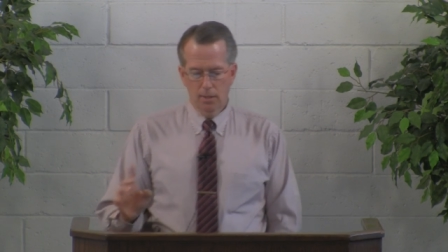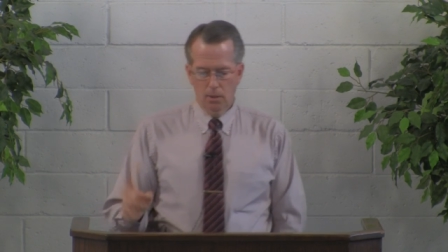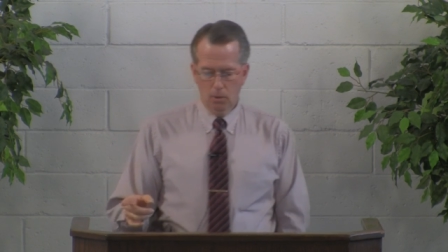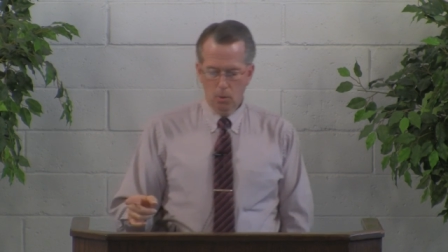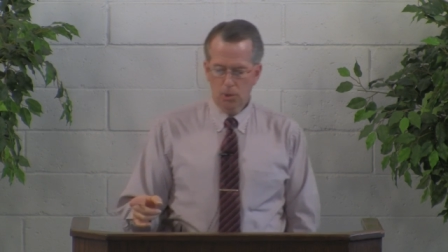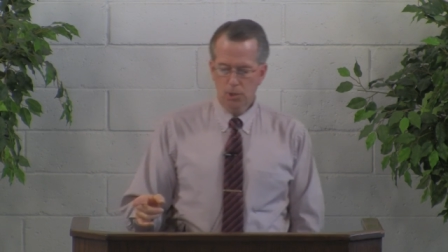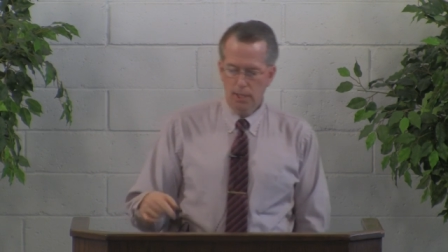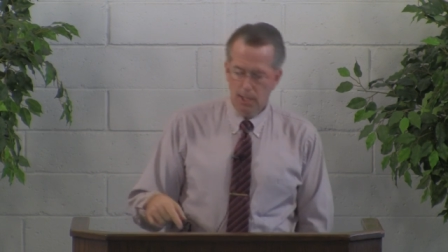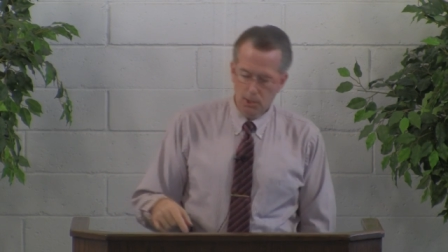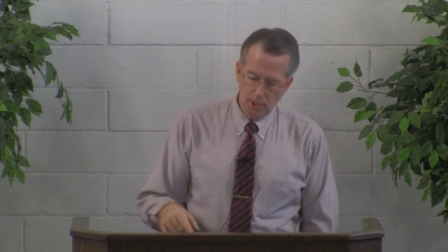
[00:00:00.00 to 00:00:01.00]
The Lord
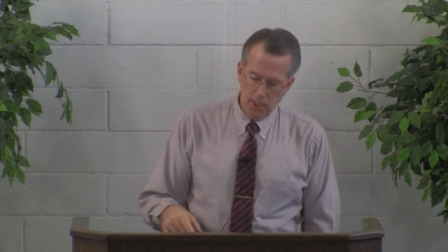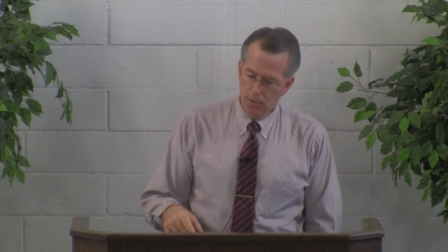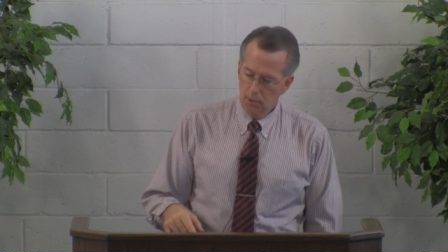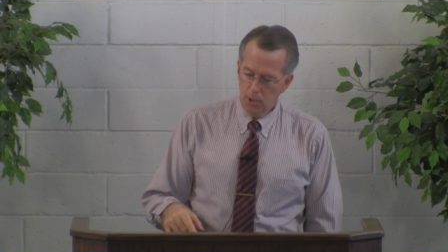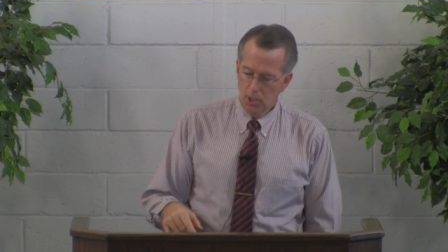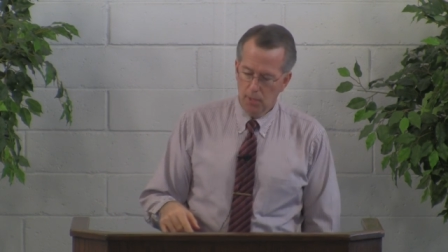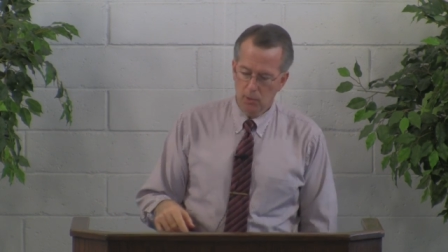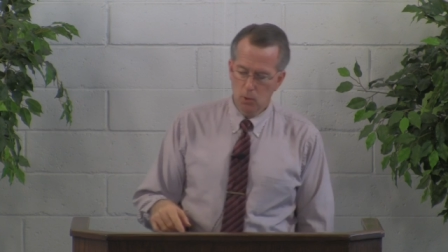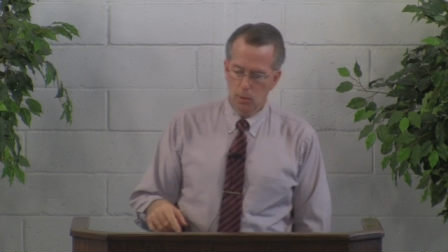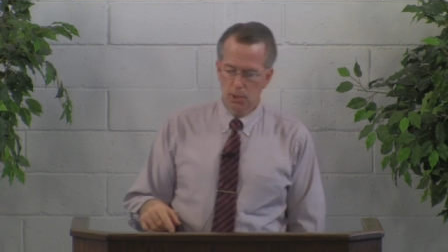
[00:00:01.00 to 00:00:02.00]
said, Isaiah
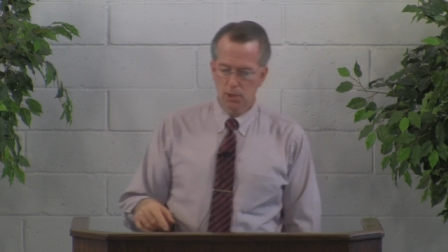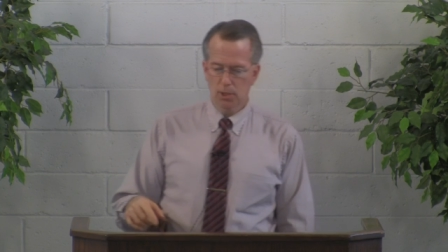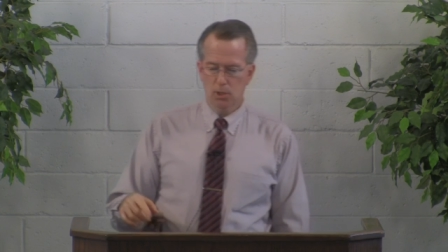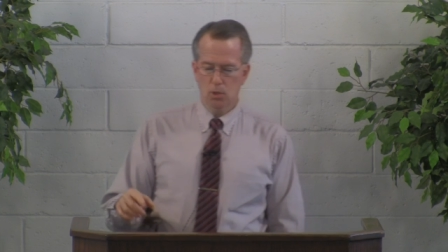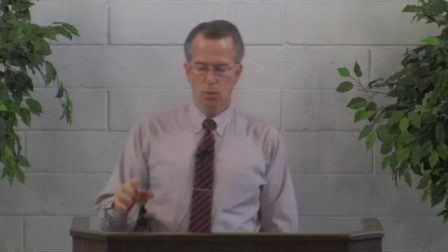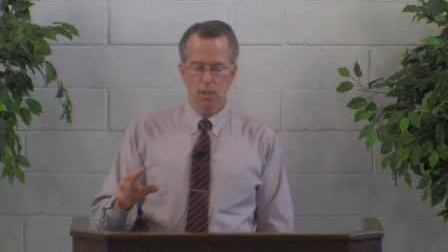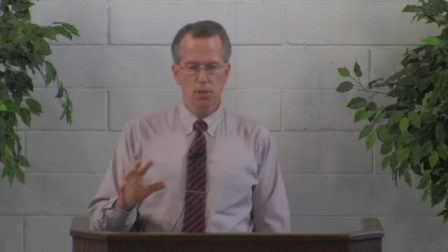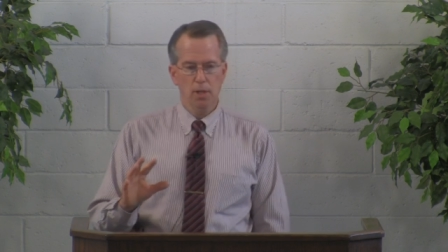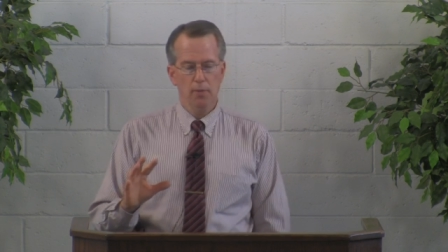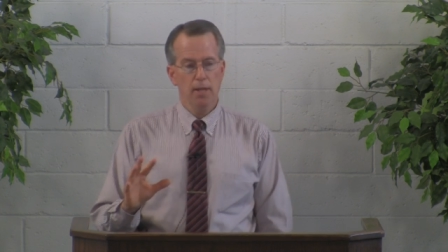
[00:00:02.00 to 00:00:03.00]
37, 26 and
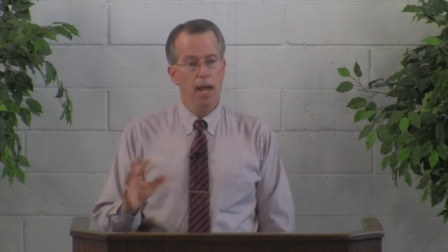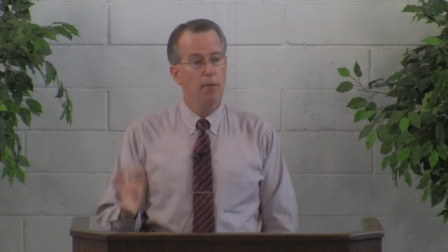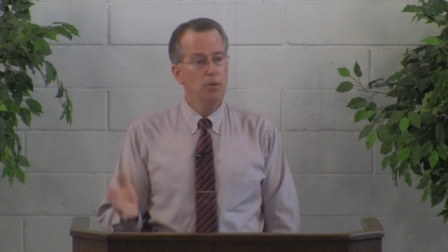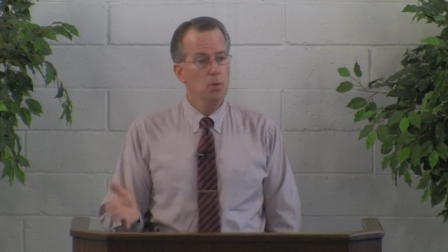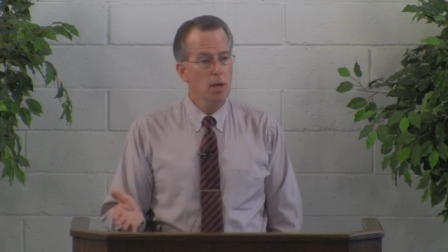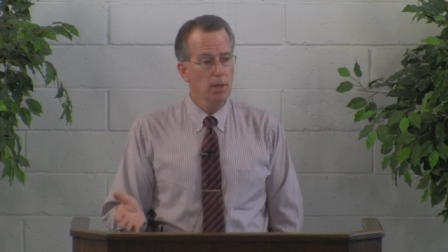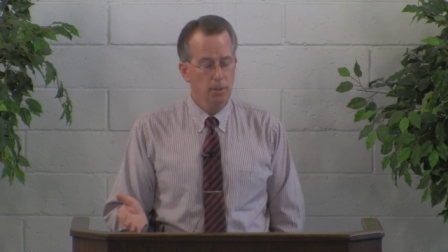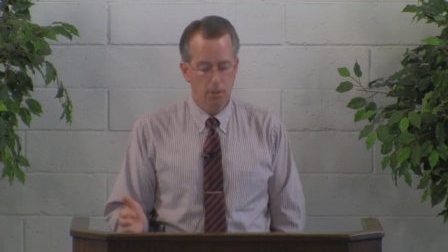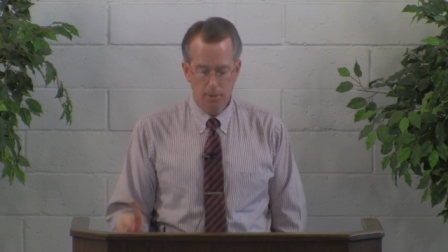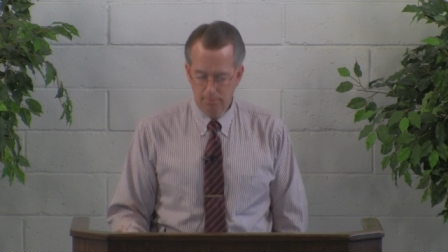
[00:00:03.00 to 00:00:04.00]
27, have you not
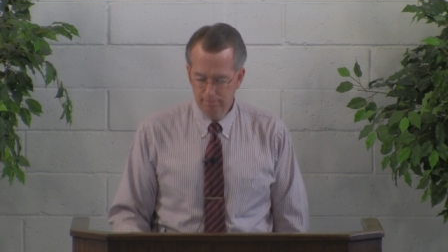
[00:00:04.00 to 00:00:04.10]
heard?